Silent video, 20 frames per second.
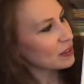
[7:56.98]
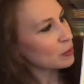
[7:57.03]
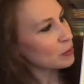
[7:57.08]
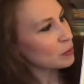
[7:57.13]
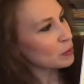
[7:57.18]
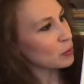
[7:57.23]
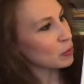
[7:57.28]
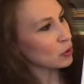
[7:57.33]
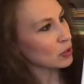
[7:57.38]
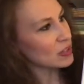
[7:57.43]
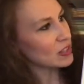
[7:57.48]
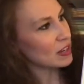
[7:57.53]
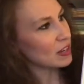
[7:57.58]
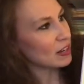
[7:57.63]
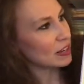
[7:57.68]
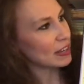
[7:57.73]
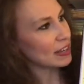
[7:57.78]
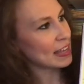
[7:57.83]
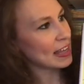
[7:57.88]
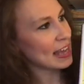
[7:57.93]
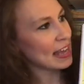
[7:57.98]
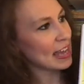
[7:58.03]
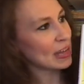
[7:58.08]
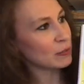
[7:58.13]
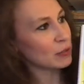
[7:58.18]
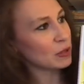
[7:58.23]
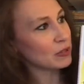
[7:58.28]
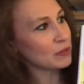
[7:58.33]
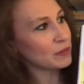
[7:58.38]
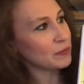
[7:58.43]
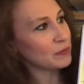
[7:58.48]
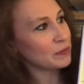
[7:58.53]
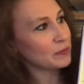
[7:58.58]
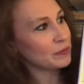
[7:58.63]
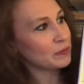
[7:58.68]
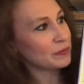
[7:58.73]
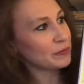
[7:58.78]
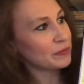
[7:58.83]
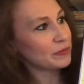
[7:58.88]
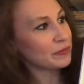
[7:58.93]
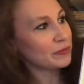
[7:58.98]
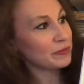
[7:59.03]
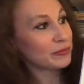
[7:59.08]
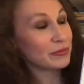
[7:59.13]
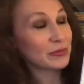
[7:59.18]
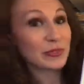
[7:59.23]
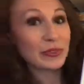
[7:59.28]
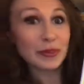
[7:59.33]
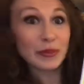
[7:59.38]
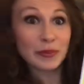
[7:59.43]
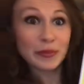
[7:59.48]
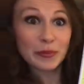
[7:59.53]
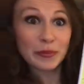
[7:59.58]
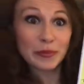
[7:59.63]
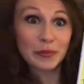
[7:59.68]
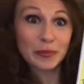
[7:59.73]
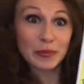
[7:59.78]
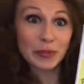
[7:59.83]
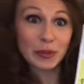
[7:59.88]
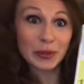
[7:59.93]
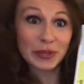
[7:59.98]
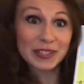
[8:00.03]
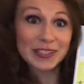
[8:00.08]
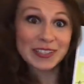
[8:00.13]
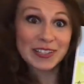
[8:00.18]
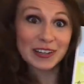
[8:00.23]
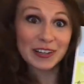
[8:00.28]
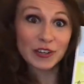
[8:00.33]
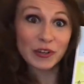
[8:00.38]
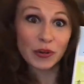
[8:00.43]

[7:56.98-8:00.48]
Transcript: Books on a camel, books in an